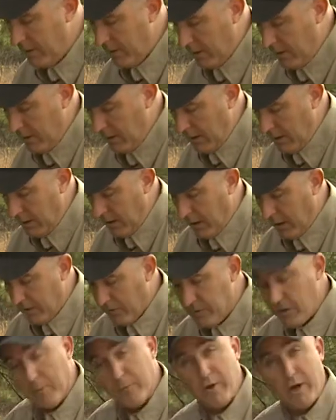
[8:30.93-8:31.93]
Uh,
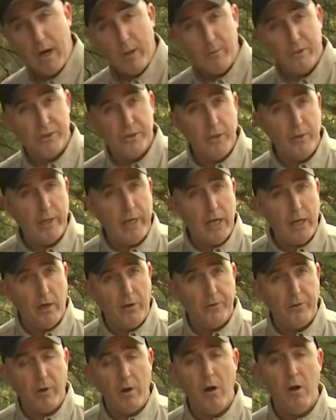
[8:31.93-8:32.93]
some trappers do that
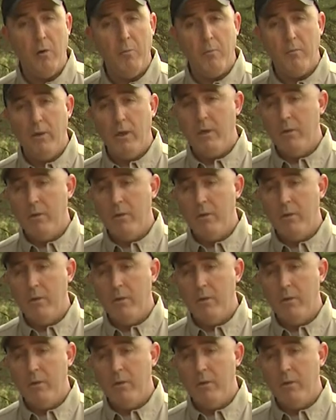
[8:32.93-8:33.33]
on their own.